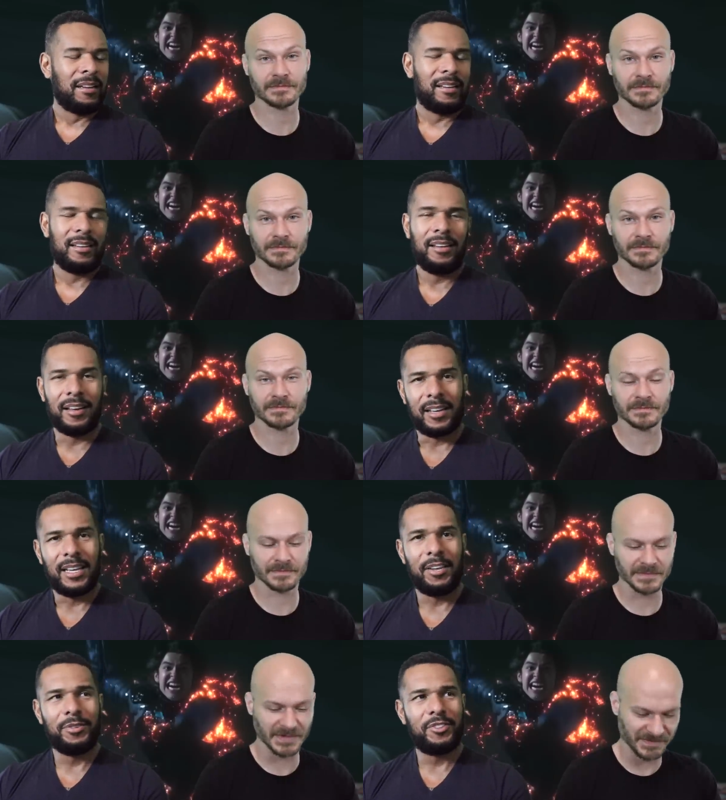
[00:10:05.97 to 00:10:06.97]
Speaker 1: ugh,
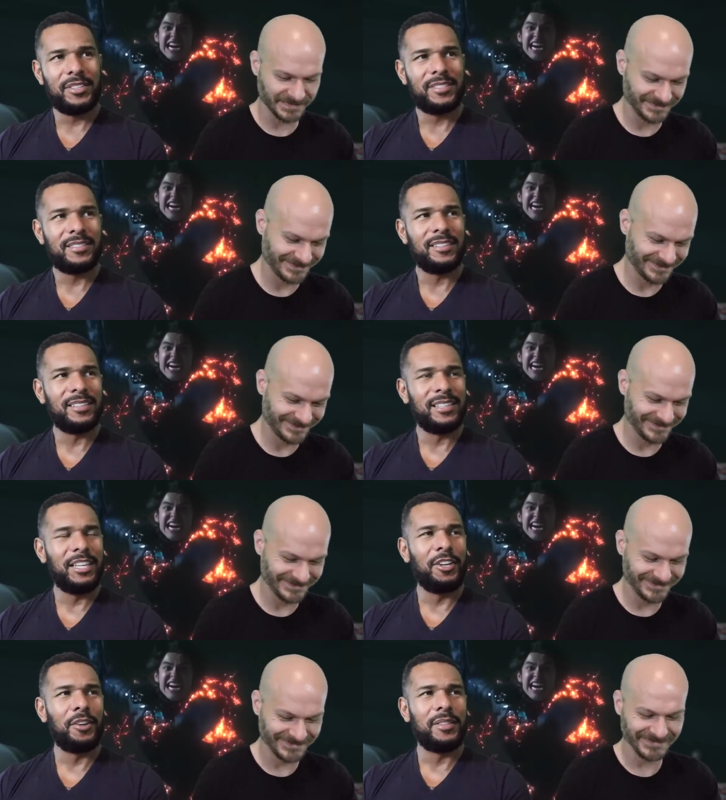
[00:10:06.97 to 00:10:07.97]
it was just,
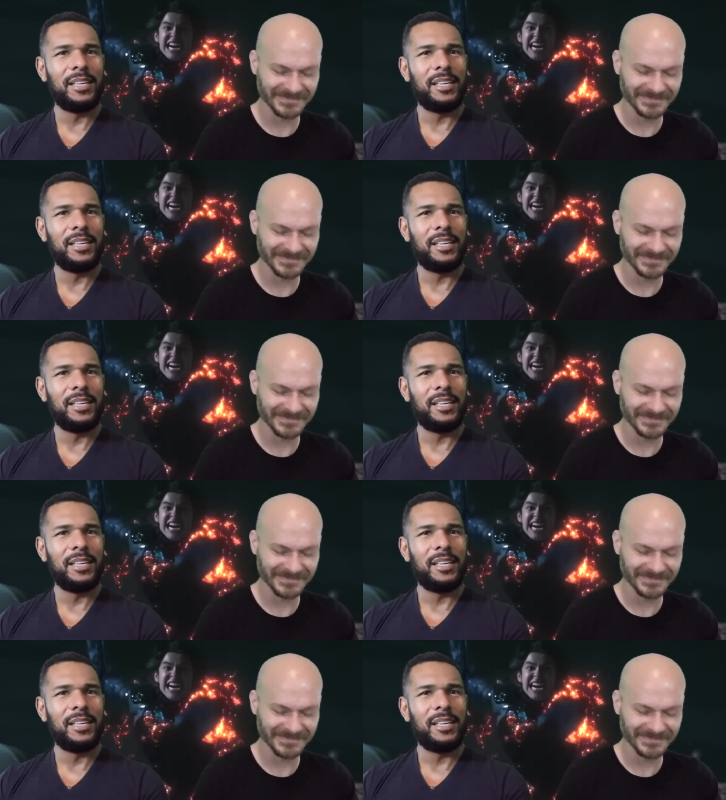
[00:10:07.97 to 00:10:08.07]
you know,